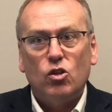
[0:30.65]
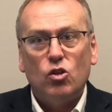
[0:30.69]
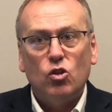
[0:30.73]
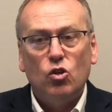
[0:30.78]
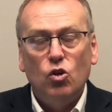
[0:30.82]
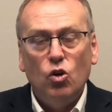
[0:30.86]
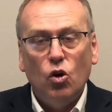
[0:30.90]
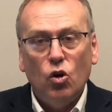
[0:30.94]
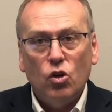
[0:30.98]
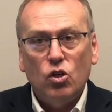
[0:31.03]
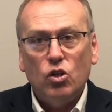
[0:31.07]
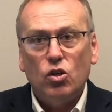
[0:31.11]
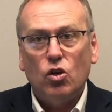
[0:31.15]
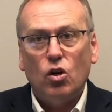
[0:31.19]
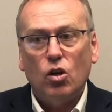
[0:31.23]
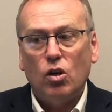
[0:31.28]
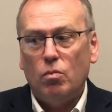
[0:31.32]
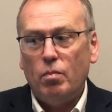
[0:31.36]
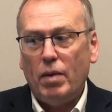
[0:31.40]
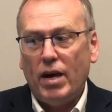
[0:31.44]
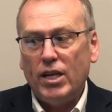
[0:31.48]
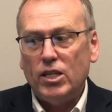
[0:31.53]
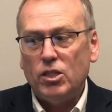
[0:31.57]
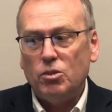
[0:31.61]
Good colour
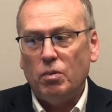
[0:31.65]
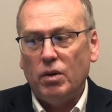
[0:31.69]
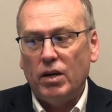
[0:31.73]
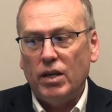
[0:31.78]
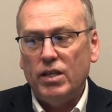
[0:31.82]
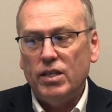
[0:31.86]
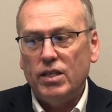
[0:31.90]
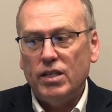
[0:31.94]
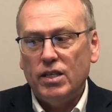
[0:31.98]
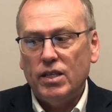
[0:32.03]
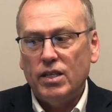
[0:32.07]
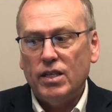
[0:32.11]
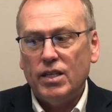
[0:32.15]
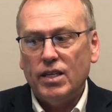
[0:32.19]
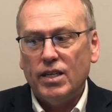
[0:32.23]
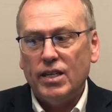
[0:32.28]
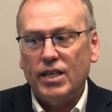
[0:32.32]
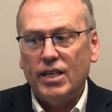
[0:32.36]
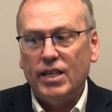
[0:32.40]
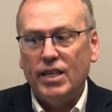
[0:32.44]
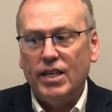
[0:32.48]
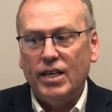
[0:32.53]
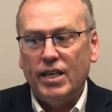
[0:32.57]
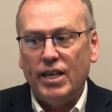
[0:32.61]
management
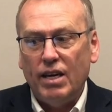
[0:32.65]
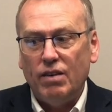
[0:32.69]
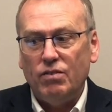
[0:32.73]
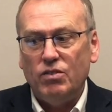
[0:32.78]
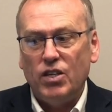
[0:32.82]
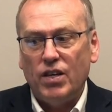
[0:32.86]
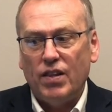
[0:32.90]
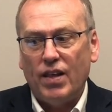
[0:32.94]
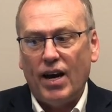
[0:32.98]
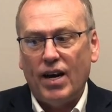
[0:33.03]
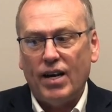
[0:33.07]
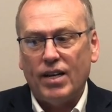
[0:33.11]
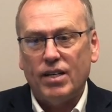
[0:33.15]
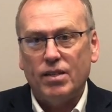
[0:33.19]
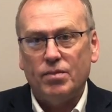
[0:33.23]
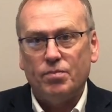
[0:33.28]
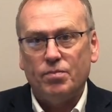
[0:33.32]
gives you that.